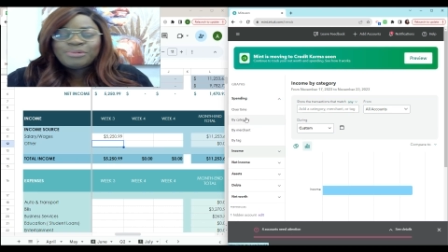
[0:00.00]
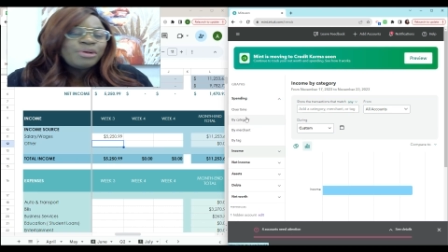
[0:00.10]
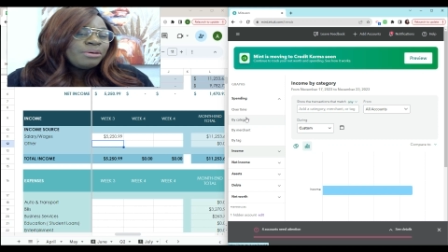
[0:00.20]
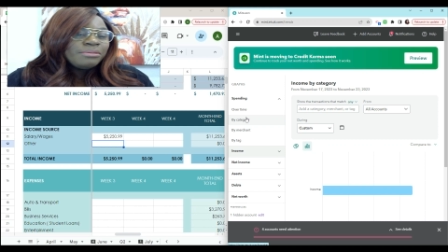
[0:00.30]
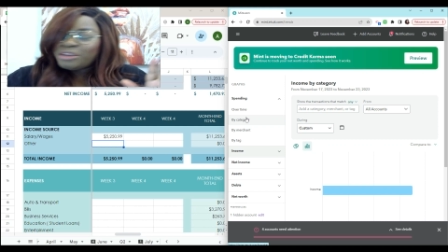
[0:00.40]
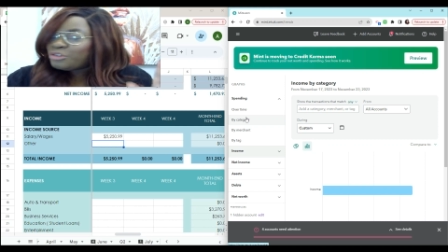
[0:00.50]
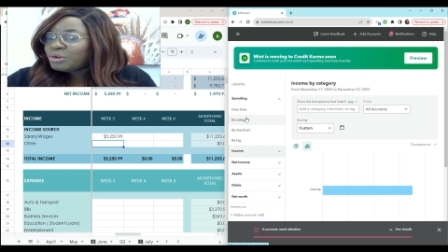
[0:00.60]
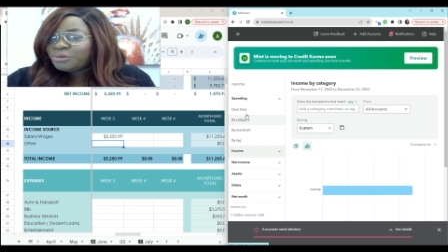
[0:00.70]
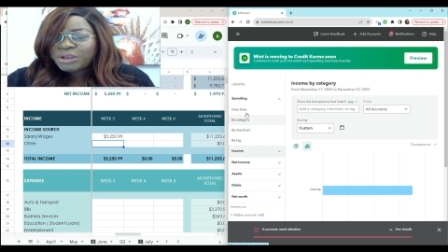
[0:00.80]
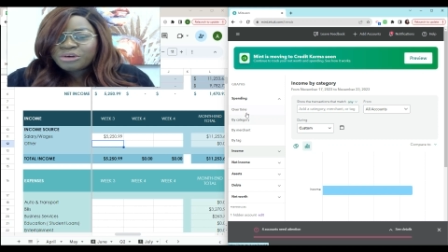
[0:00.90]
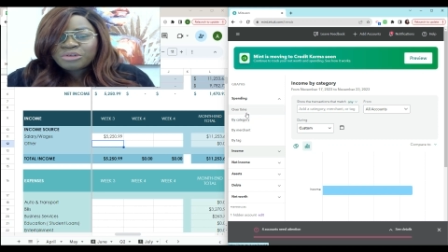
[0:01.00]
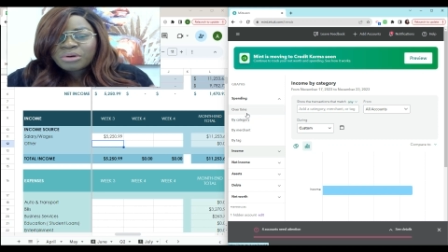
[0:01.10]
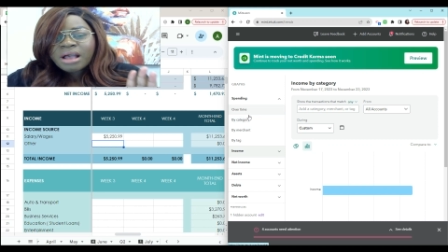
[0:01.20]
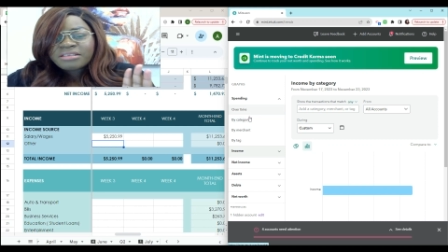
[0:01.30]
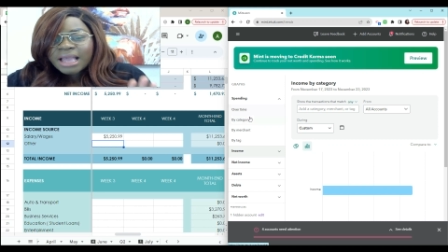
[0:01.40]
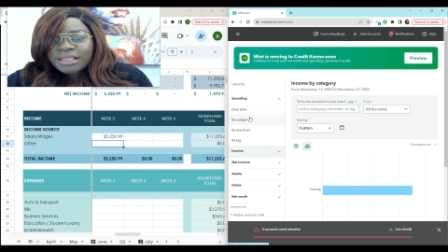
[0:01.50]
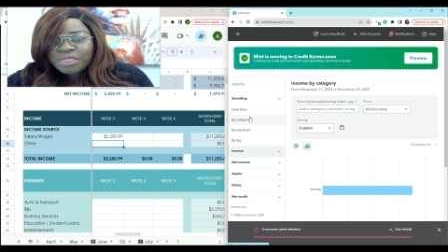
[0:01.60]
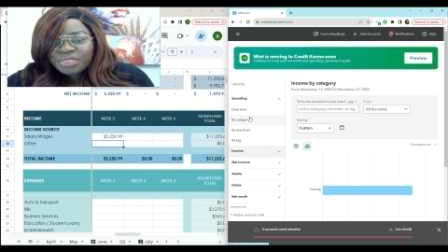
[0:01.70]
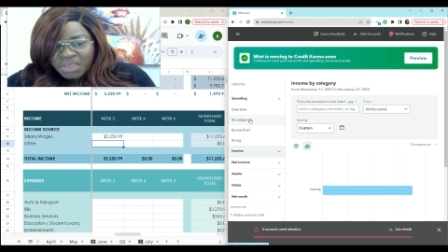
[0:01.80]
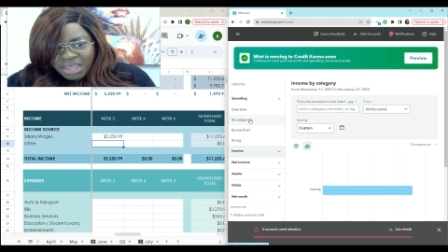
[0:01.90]
No, there's no fingers crossed. I
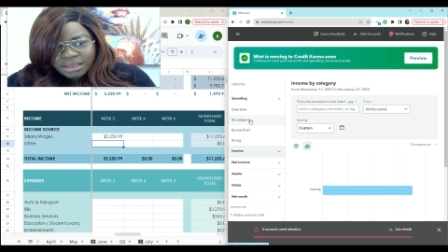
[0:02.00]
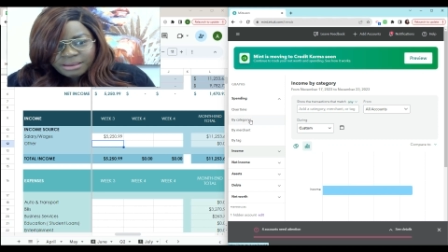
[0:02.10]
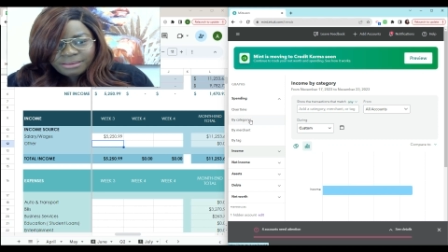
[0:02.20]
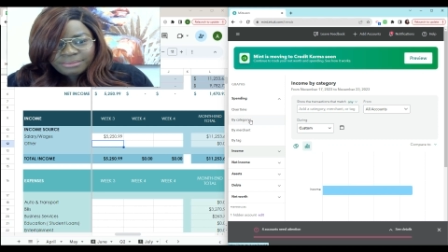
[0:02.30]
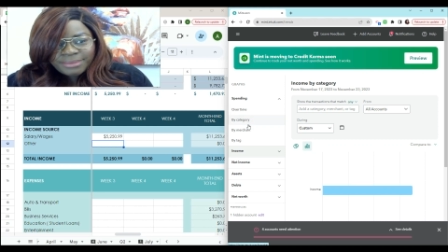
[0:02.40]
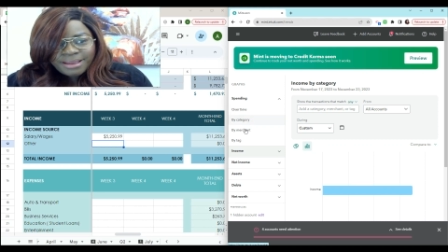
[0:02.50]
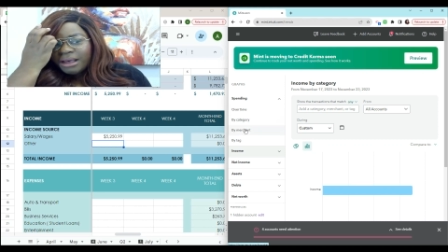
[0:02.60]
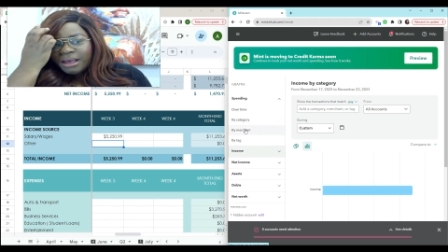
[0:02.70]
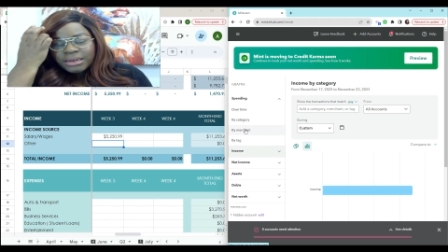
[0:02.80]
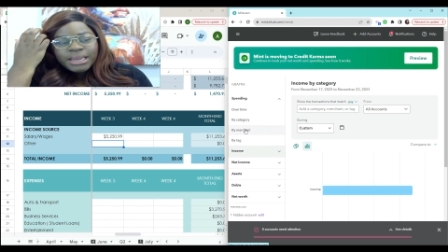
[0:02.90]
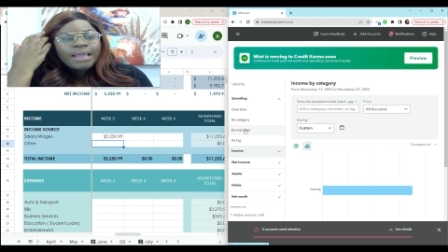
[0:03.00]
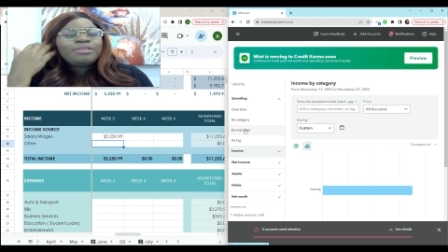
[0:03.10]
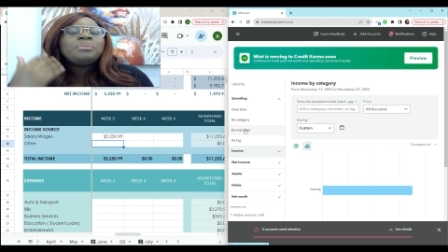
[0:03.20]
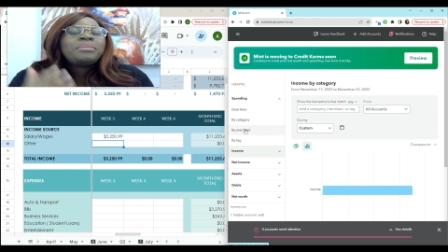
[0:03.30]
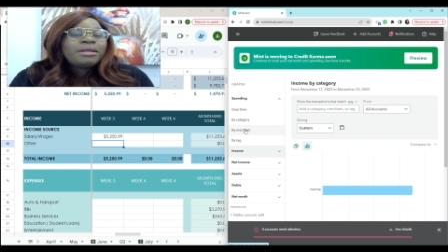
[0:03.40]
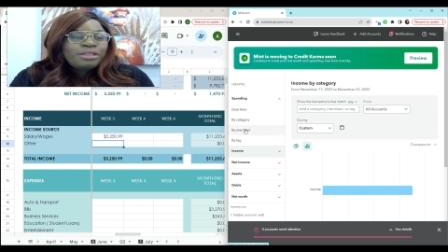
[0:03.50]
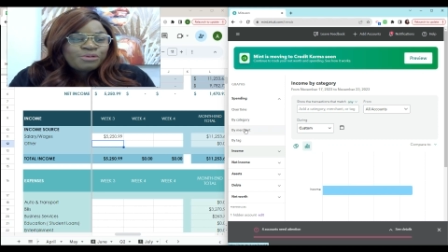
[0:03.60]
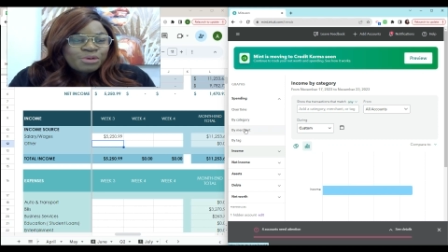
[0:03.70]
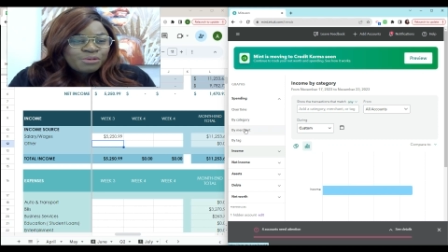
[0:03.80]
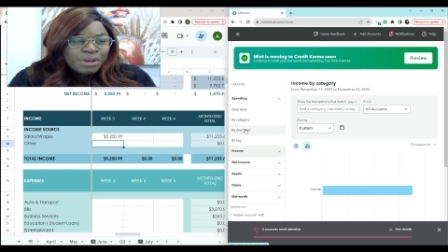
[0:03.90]
think, unlike the month
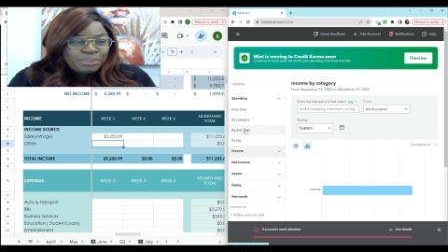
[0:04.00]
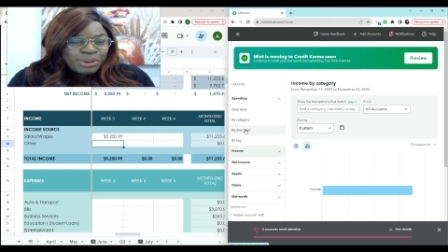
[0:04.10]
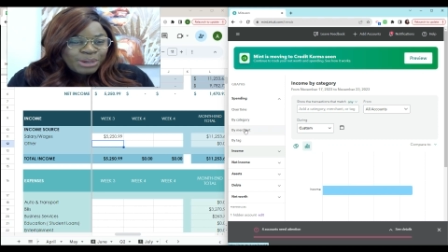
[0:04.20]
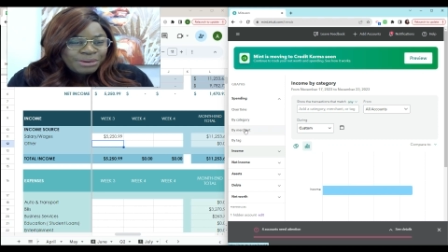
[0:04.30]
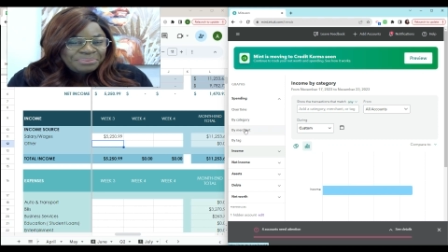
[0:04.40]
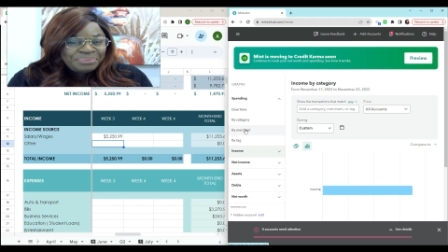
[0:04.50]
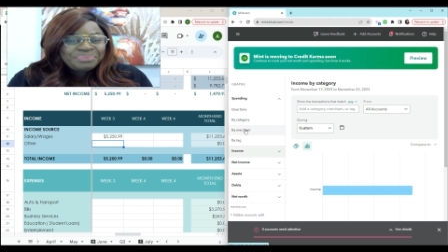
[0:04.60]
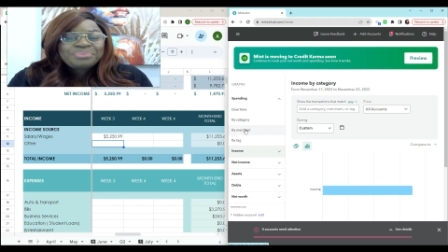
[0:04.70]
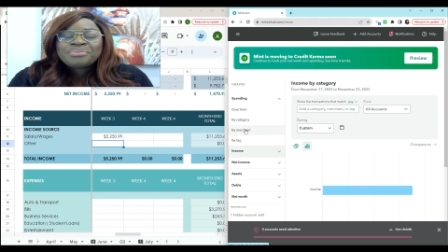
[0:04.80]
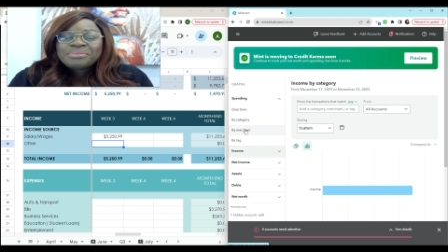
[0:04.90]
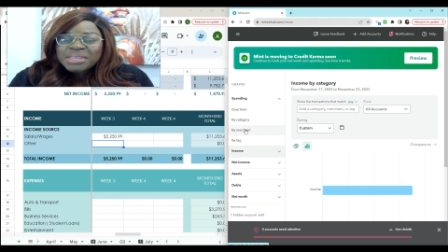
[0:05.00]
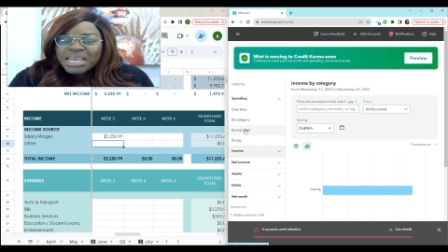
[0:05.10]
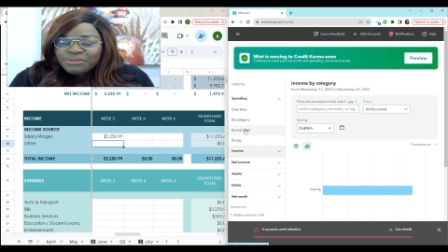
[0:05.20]
of November, I've